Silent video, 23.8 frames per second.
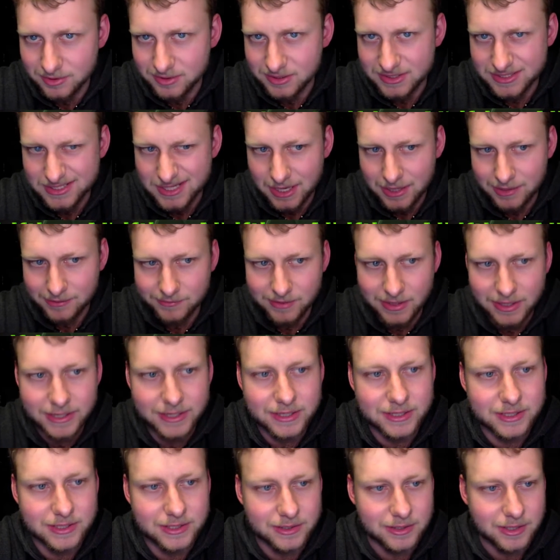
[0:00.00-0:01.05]
He's getting ready
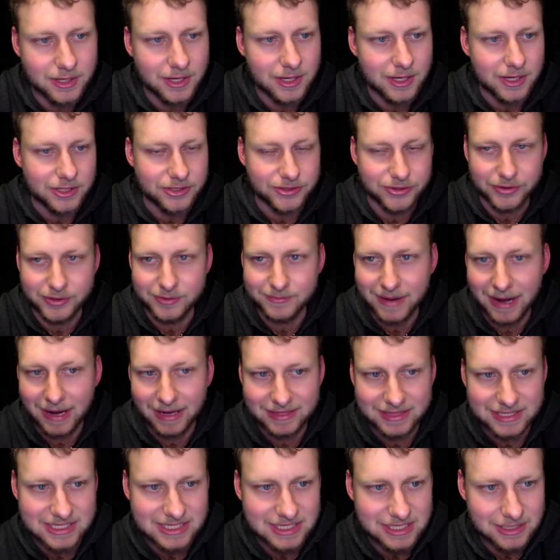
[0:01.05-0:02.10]
to join
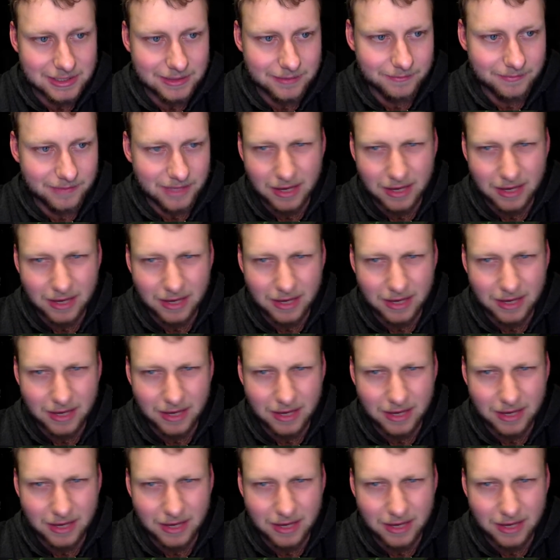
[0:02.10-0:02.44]
back the team,